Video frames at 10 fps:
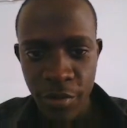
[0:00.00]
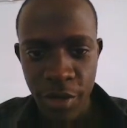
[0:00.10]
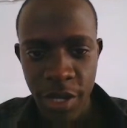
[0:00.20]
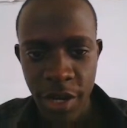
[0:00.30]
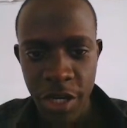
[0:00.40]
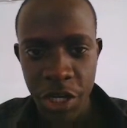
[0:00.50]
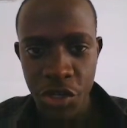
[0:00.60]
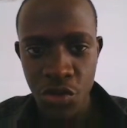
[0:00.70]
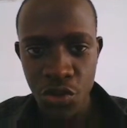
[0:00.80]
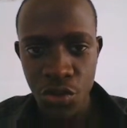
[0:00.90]
we are
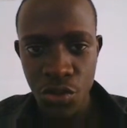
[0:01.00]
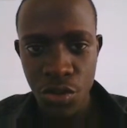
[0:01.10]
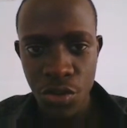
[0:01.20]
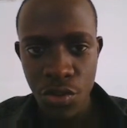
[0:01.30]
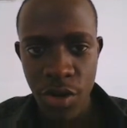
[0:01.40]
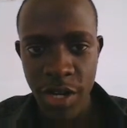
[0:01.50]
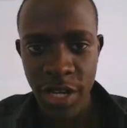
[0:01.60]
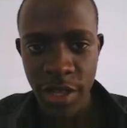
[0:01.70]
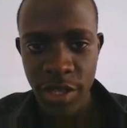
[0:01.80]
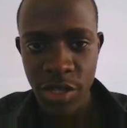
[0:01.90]
going to
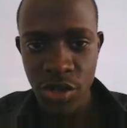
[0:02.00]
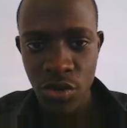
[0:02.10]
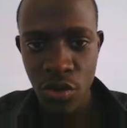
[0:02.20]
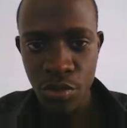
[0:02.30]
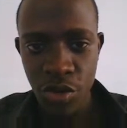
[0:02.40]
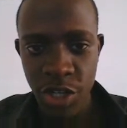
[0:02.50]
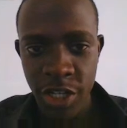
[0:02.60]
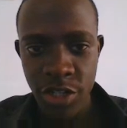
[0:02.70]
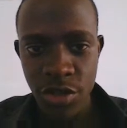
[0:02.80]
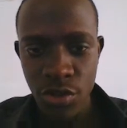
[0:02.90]
render this
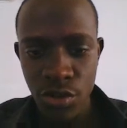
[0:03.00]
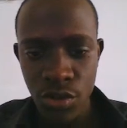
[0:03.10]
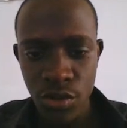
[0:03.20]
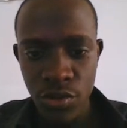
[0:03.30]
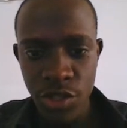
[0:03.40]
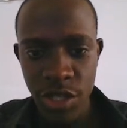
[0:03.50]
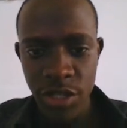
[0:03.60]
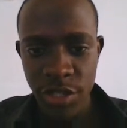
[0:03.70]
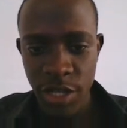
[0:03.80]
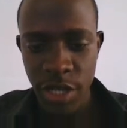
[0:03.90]
component so we
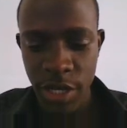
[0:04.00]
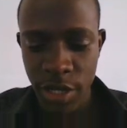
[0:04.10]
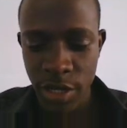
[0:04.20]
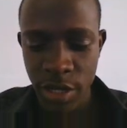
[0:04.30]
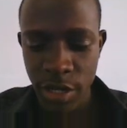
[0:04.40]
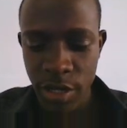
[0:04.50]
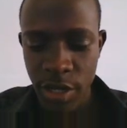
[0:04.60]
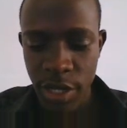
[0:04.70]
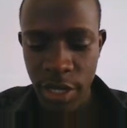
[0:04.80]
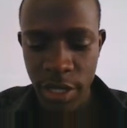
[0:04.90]
shall say
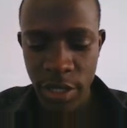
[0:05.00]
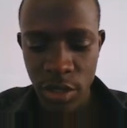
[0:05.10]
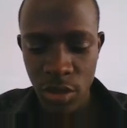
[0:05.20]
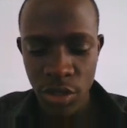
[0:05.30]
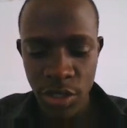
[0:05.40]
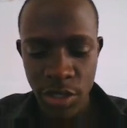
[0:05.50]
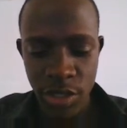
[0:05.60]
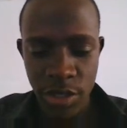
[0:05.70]
uh, load